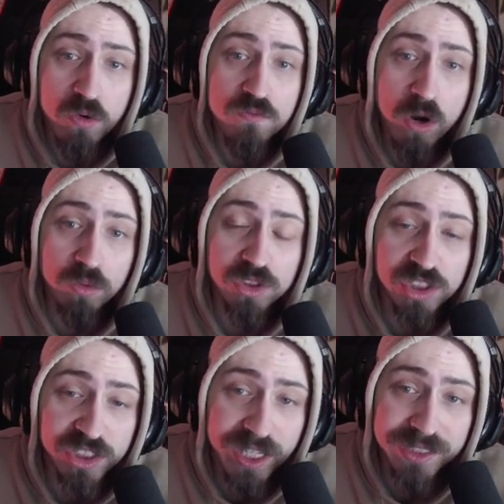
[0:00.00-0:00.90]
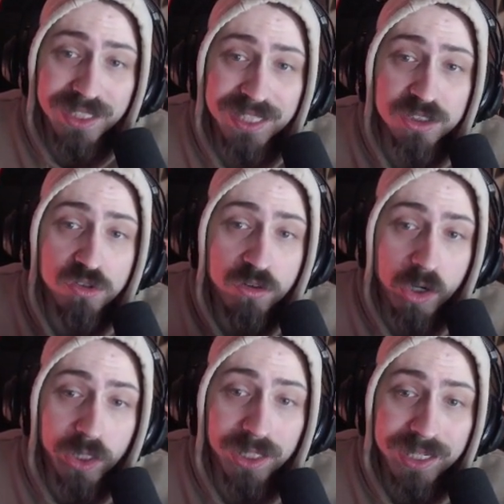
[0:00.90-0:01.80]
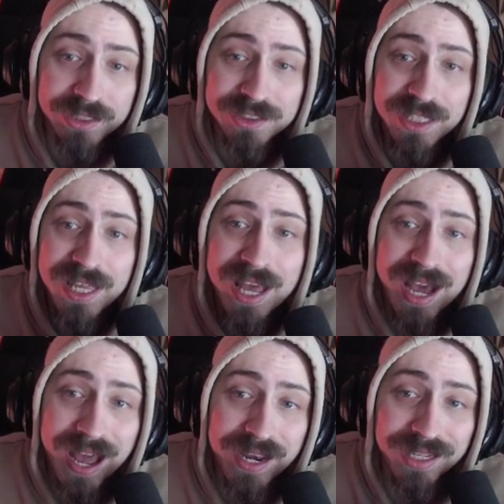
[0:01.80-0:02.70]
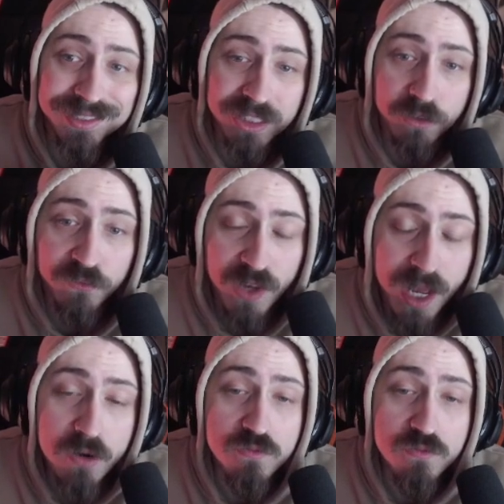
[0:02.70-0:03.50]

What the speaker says: Row 6 is Draconic Legacy and Extended Flight.